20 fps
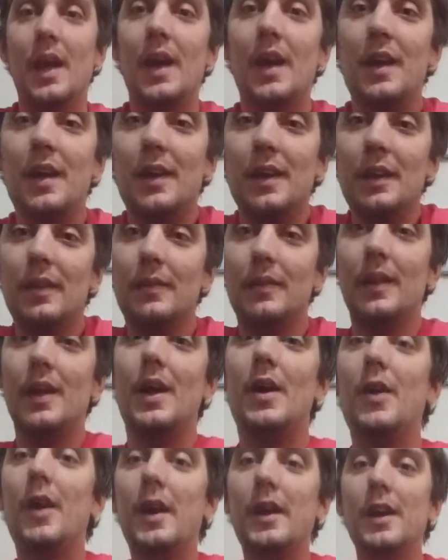Hey,
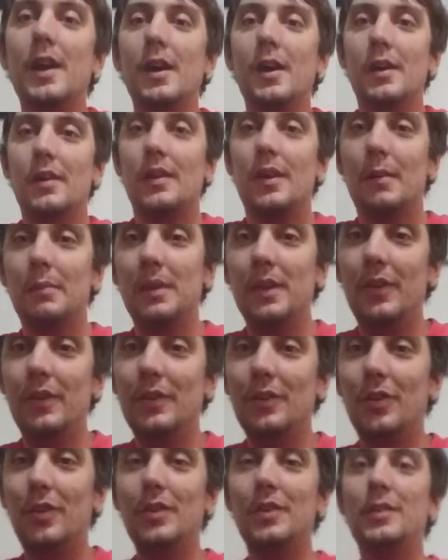how are ya? I'm Kieran
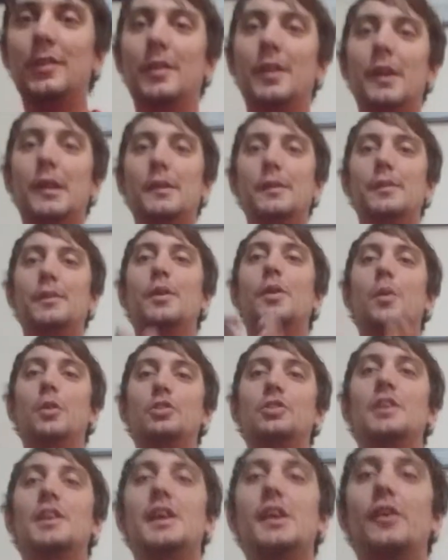Dawn, and you're
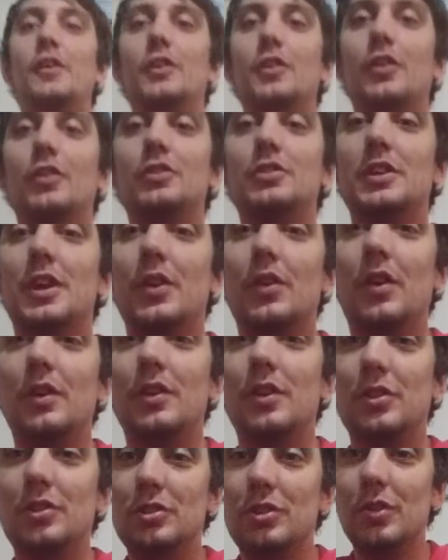watching the Kieran Dawn channel on
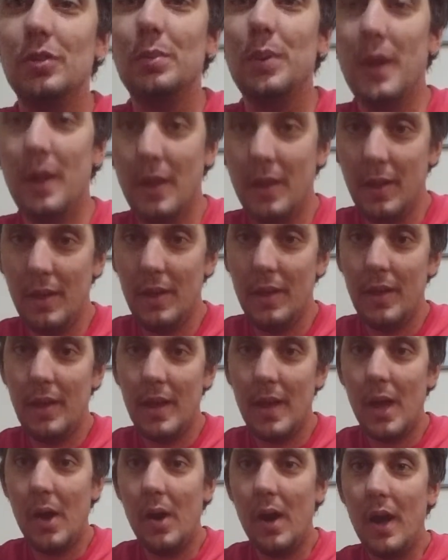YouTube.
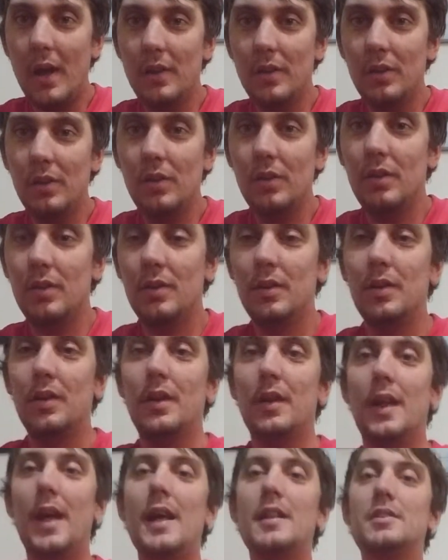How are you?
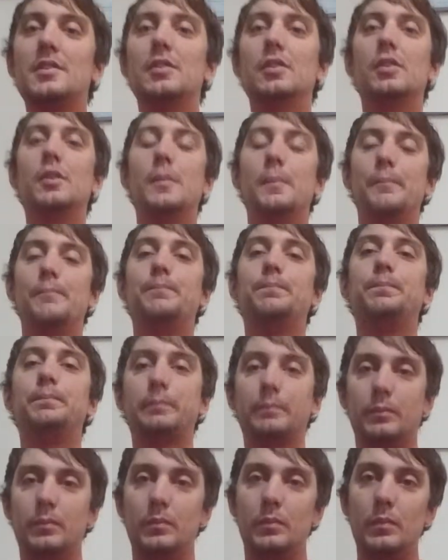That's good.
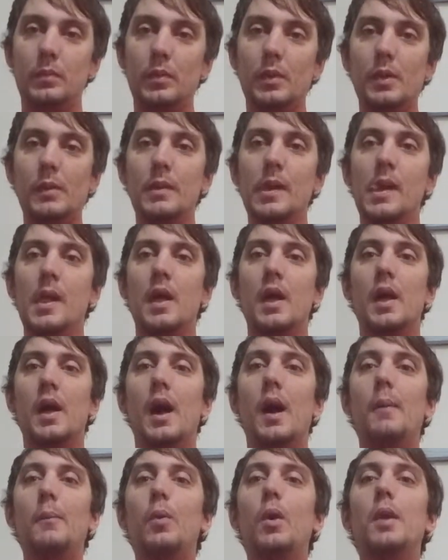
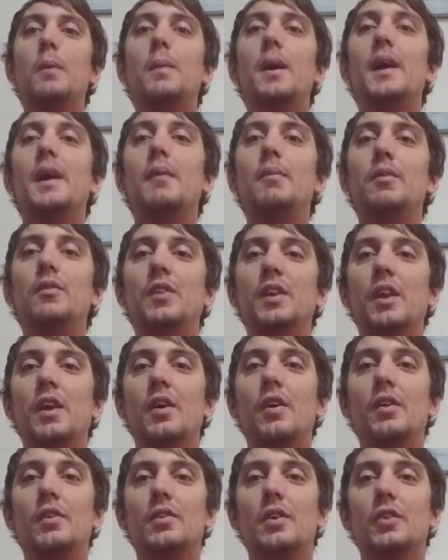One of my other
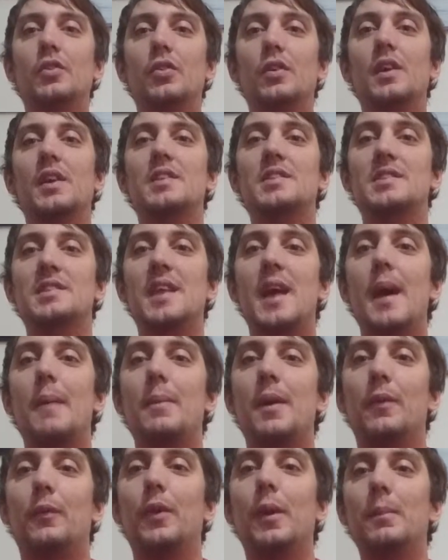videos, I took a stab
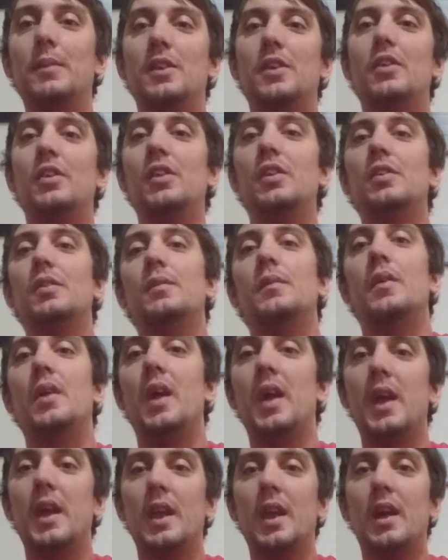at rugby union,
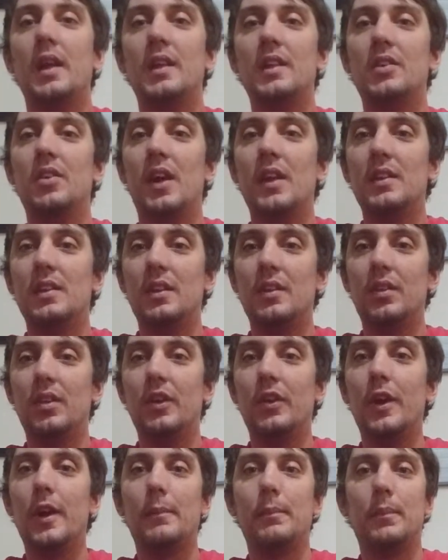and I just like to
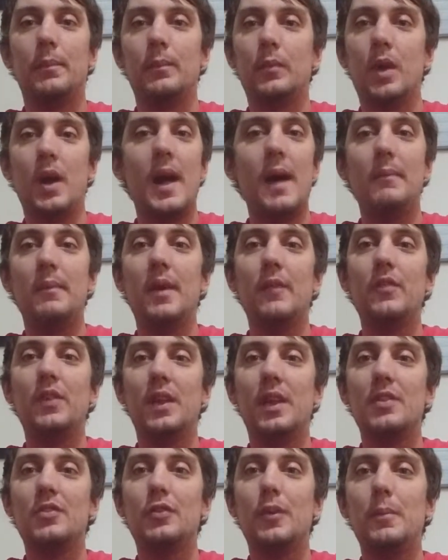clear up. I have nothing
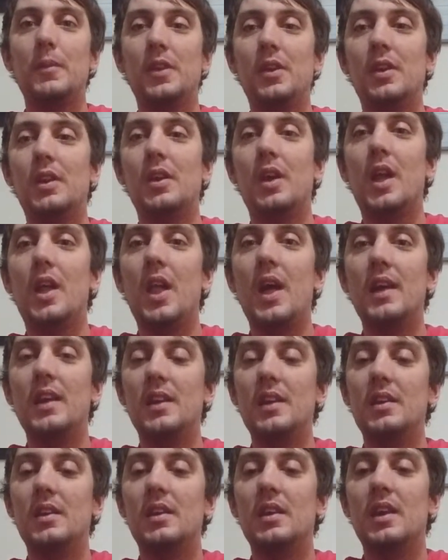against rugby union. I like
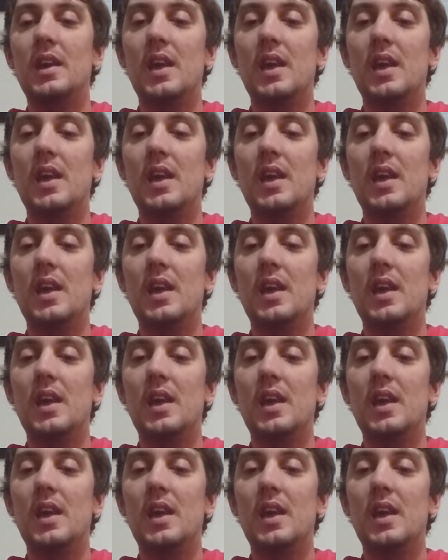it.